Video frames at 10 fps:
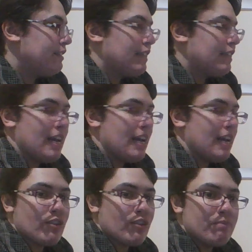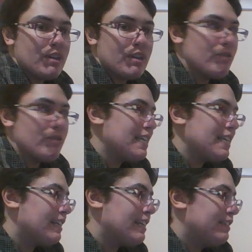"Is there
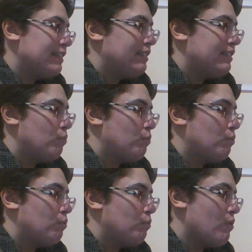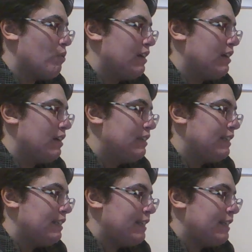music?" wondered Noah.
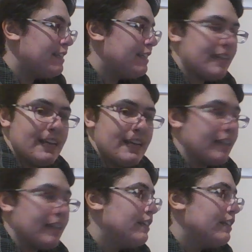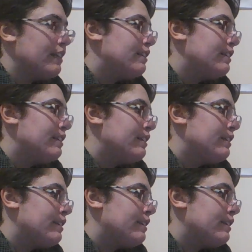Indeed.
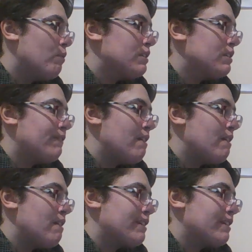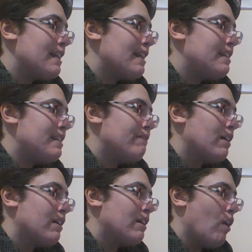Noah's favorite cat
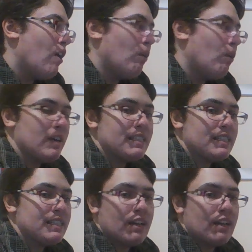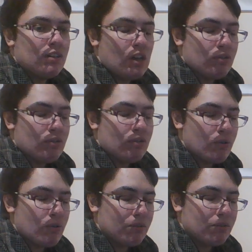Diva always sailed on the
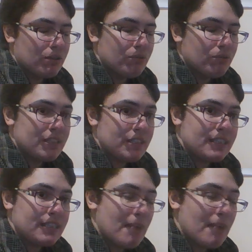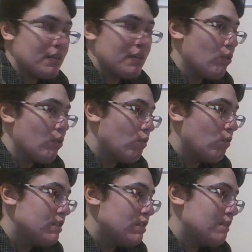royal blue and snappy
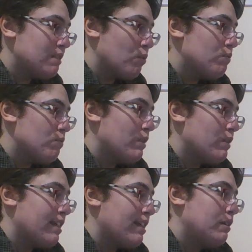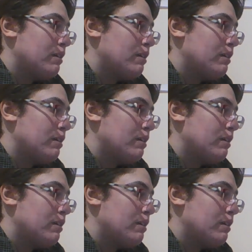orange boat with him.